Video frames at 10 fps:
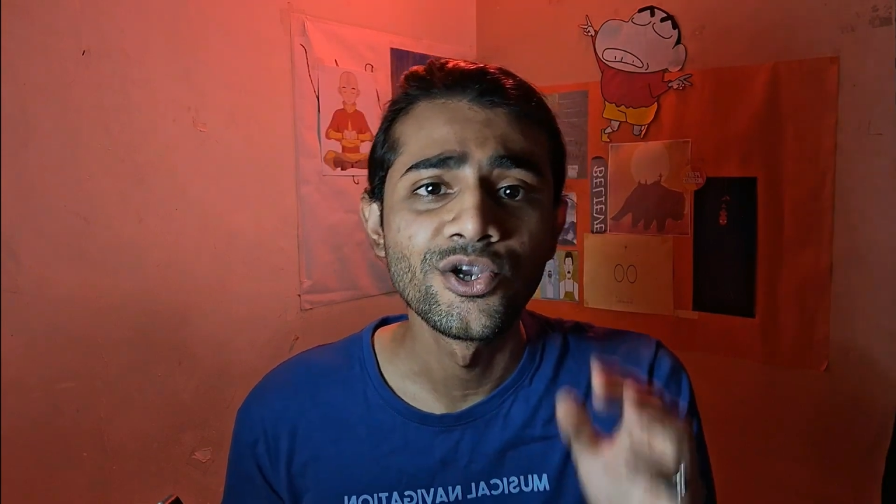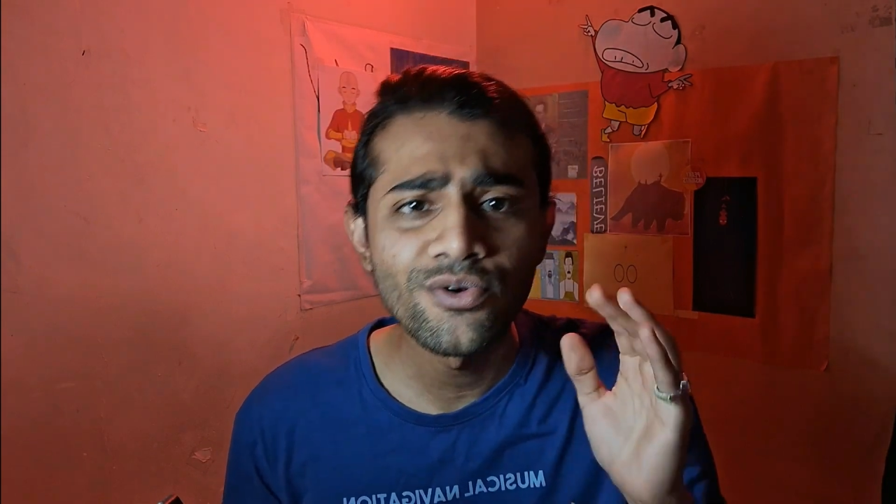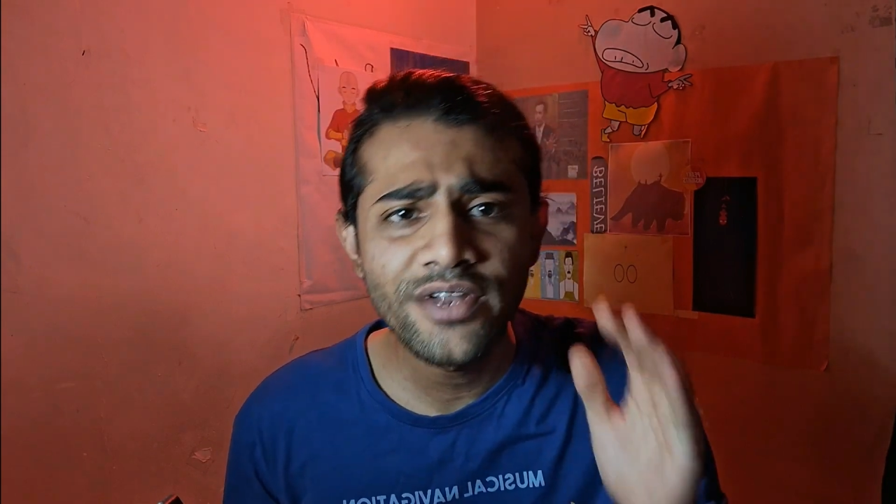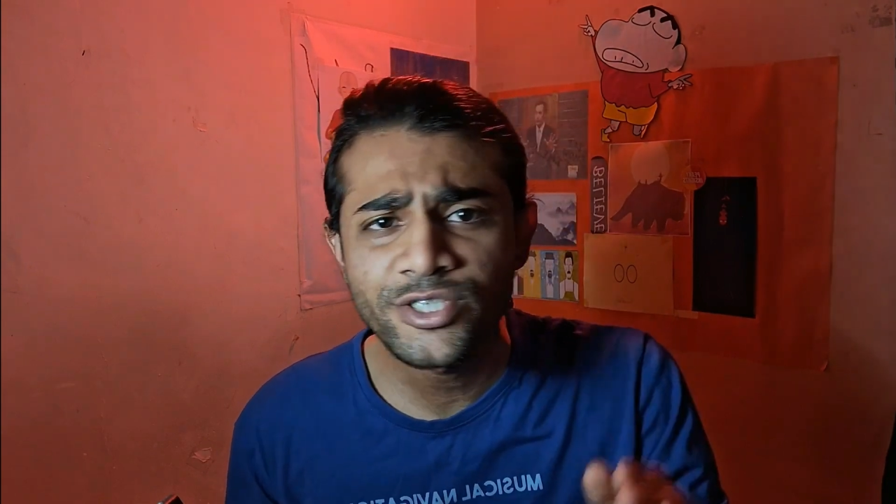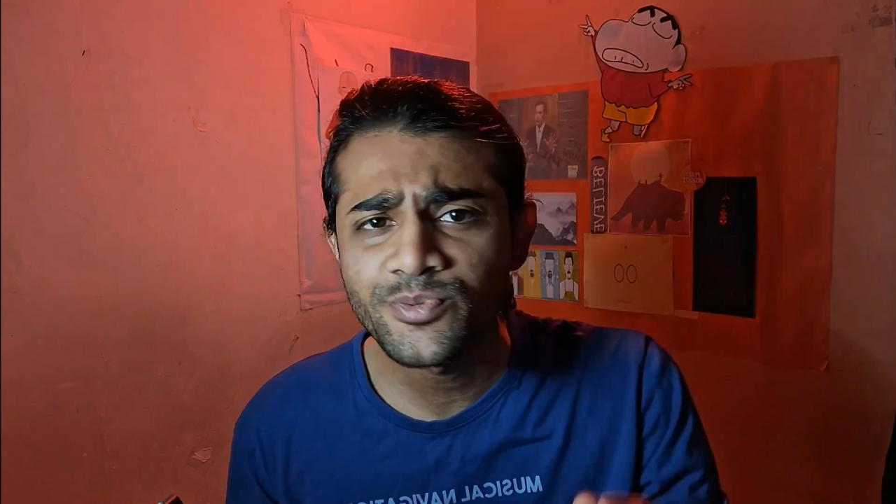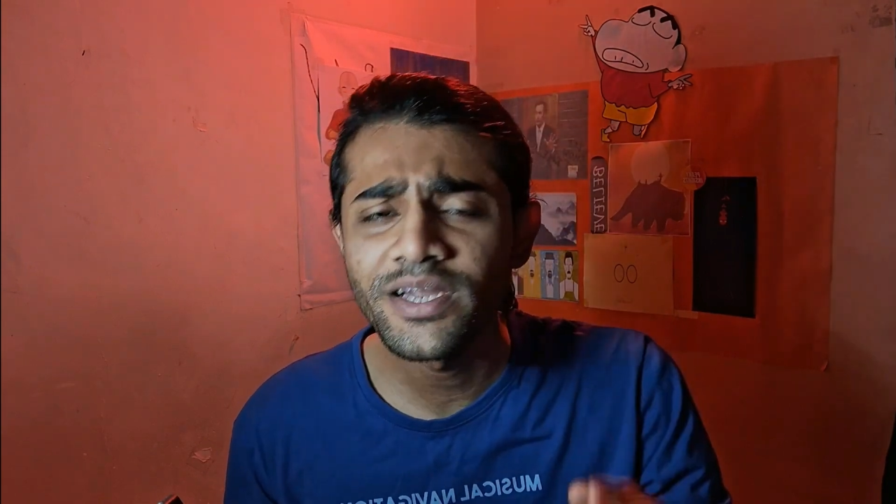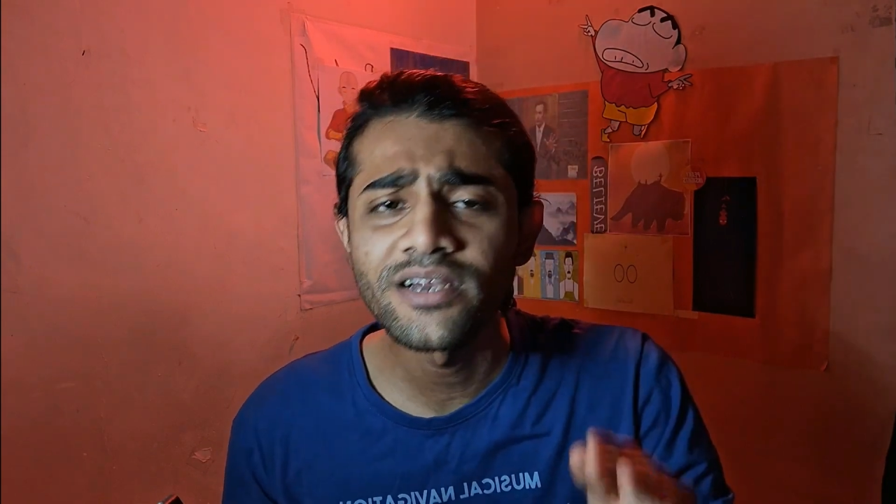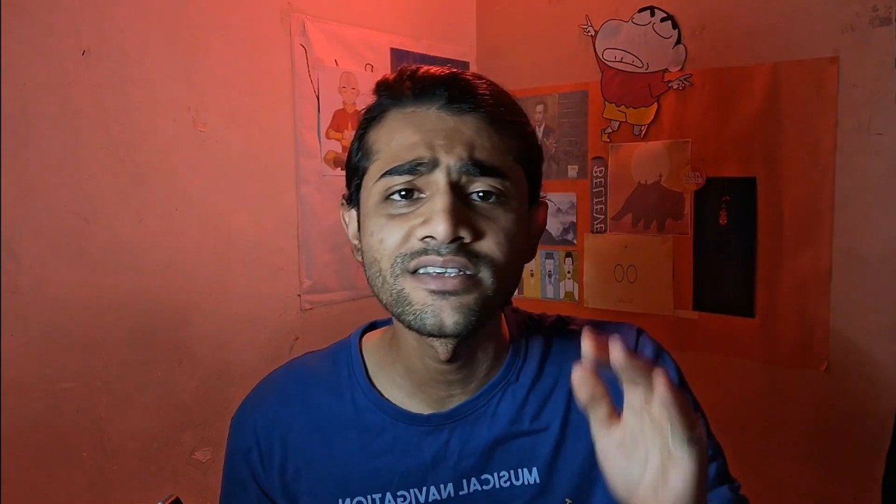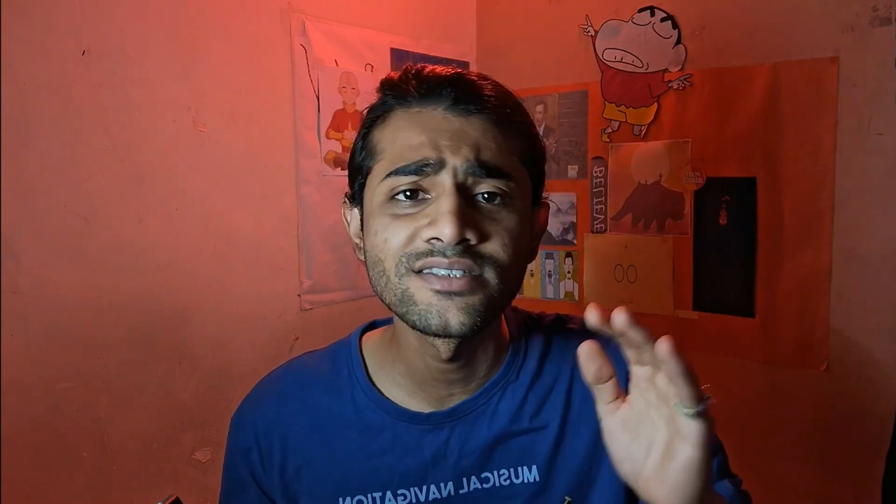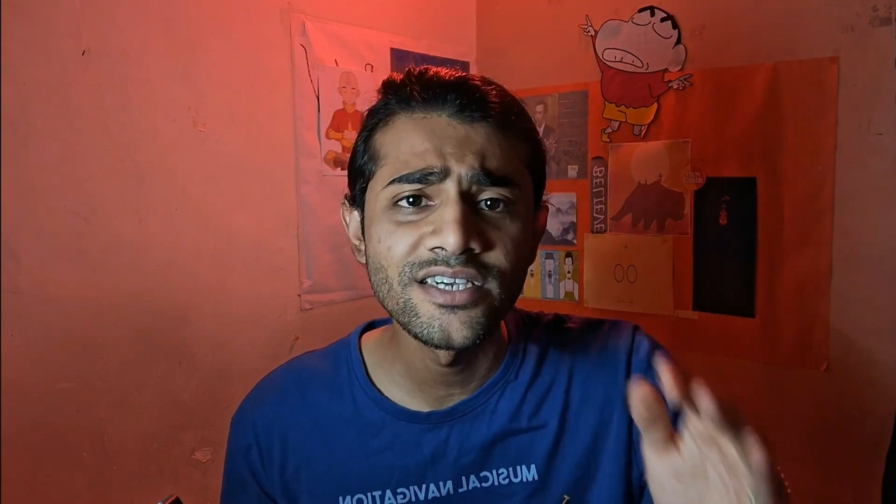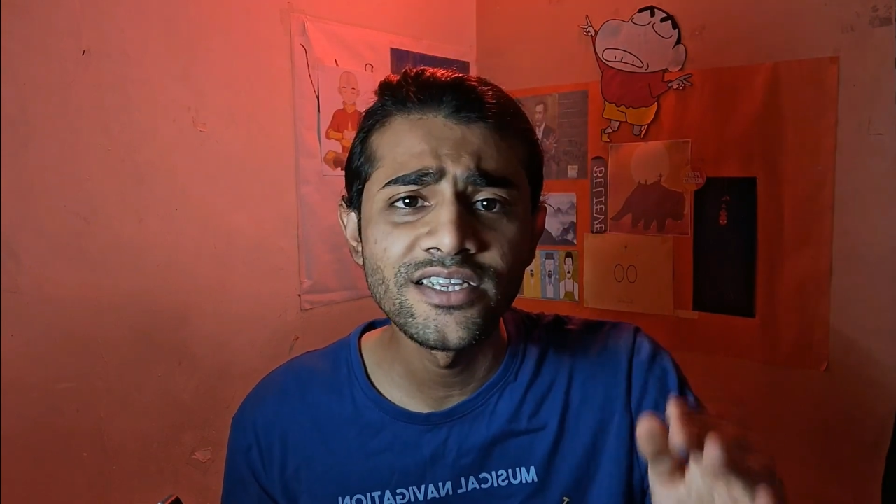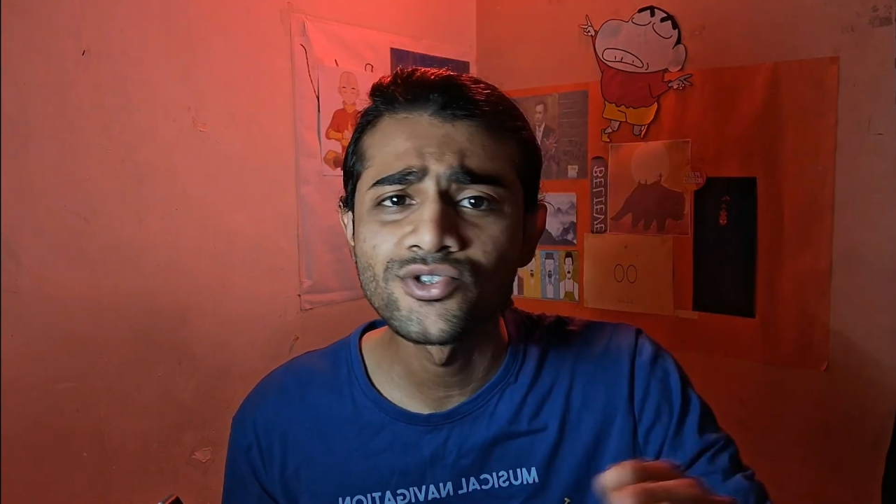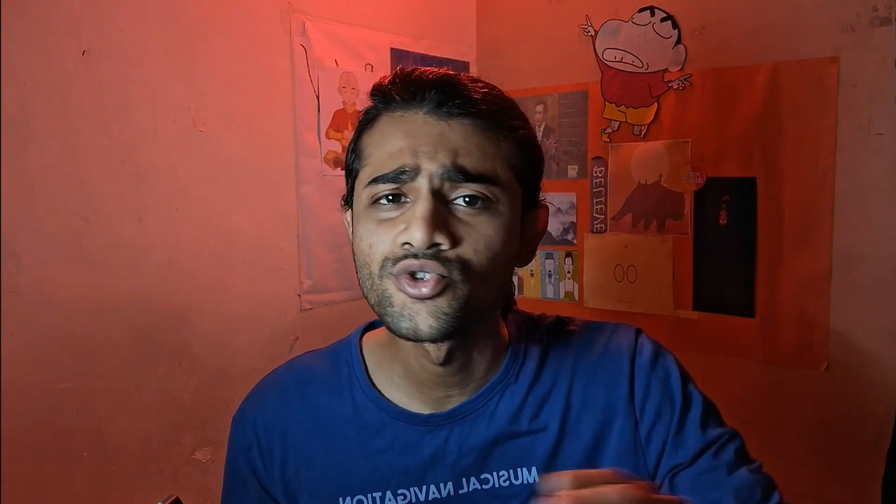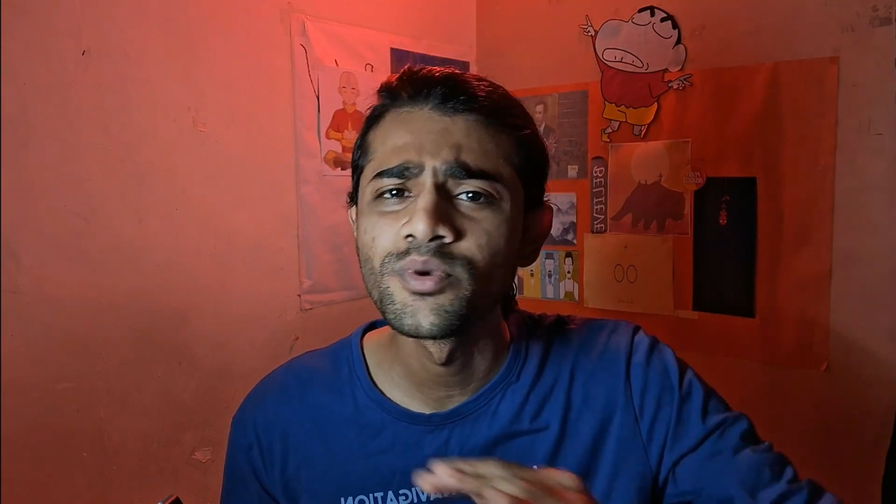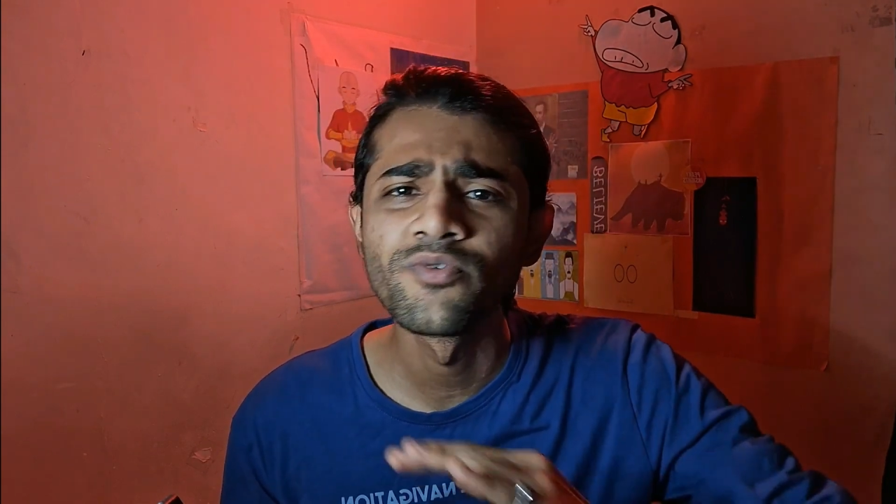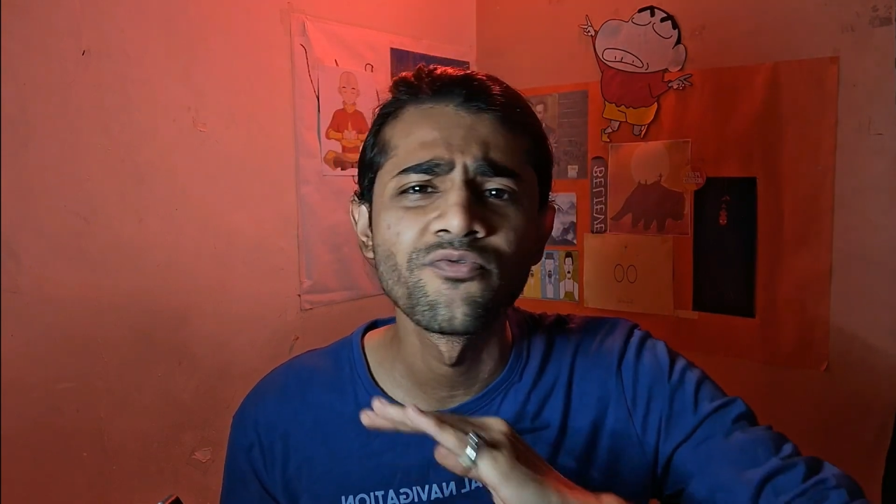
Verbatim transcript: Don't expect this series to be